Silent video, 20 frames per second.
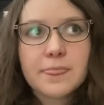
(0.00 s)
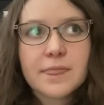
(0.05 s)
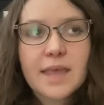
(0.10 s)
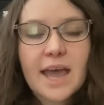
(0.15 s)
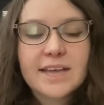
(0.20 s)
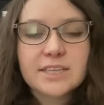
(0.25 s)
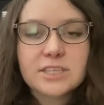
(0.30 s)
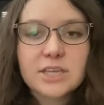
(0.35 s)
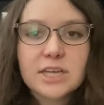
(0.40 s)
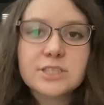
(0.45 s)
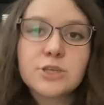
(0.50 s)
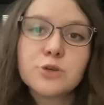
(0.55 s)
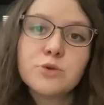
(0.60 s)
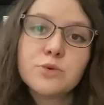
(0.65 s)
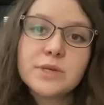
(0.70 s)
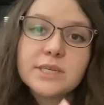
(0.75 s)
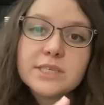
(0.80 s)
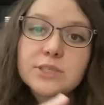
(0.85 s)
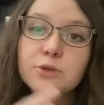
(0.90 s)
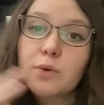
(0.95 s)
as who
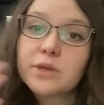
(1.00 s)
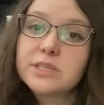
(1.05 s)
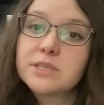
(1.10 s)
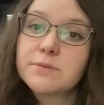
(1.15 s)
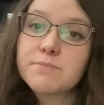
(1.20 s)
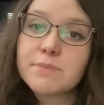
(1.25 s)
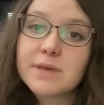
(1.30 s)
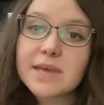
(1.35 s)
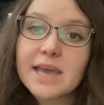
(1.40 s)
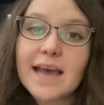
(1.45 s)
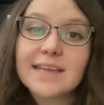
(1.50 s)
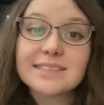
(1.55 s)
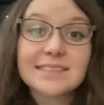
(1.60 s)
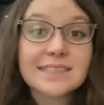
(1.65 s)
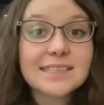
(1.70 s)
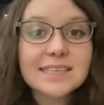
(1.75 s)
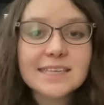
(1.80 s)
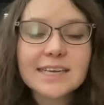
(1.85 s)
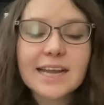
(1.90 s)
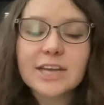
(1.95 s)
he's going to be as a
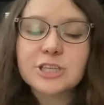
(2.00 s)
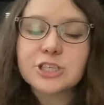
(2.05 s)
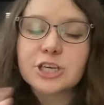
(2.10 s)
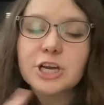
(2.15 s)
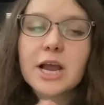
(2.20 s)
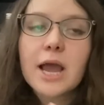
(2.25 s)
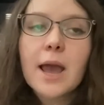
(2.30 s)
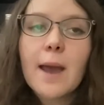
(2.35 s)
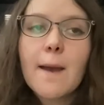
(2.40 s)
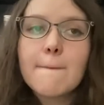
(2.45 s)
teenager.